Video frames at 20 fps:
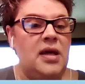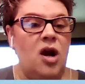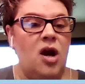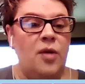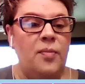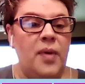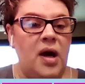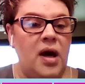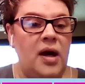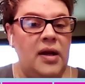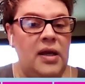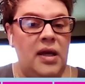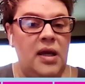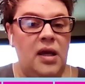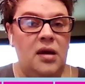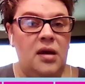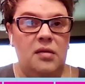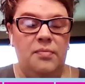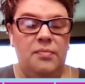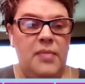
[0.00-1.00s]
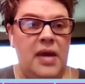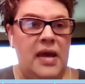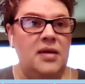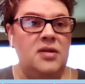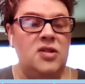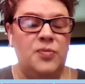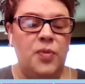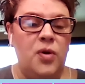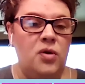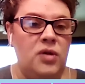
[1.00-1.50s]
Our body makes
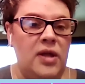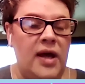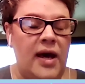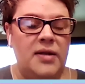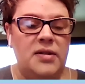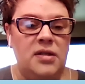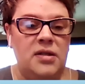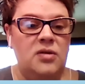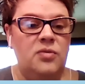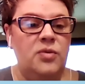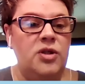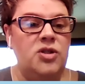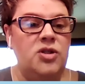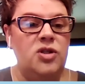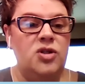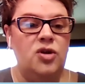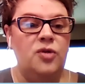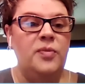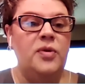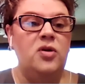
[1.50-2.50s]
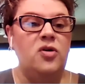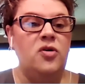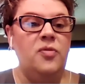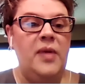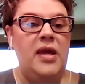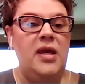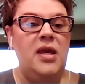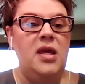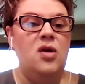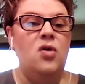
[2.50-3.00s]
prolactin, which is your milk
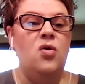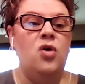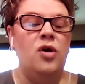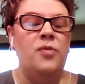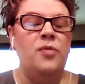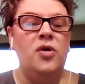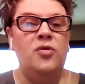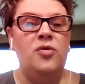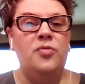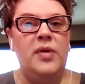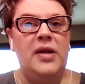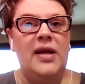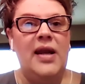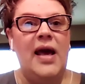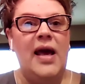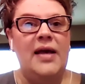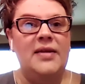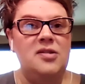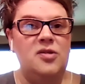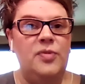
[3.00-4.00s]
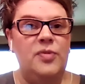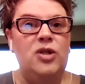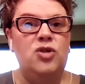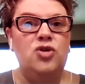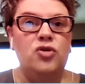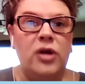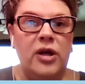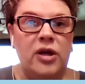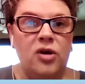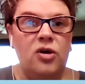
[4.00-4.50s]
making hormone, but it has to be
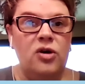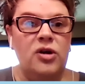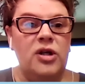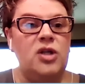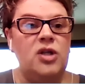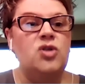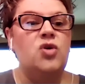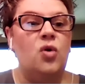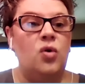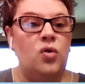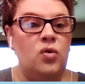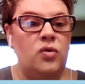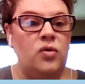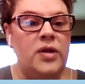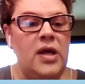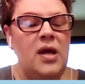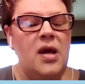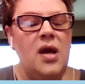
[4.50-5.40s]
triggered and told